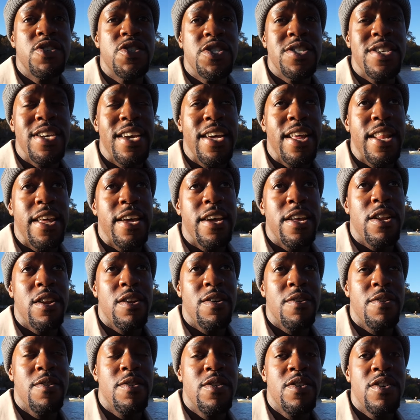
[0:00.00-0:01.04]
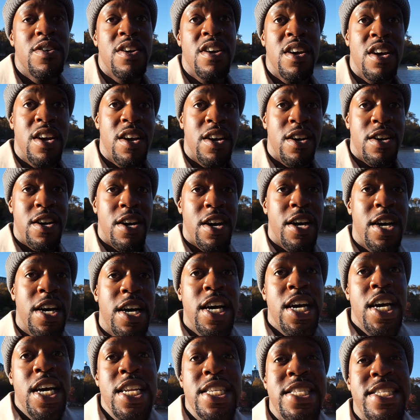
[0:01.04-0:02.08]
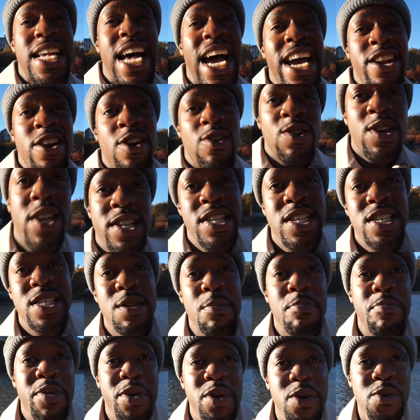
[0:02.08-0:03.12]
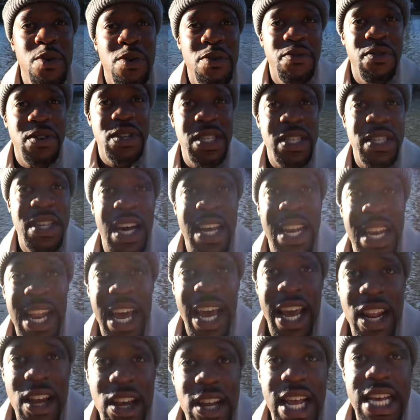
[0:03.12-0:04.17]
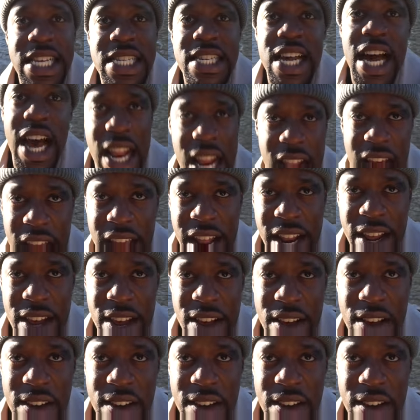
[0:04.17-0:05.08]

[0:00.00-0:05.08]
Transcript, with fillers: chilling. Side note, look at this beautiful sunlight. Look at that skyline.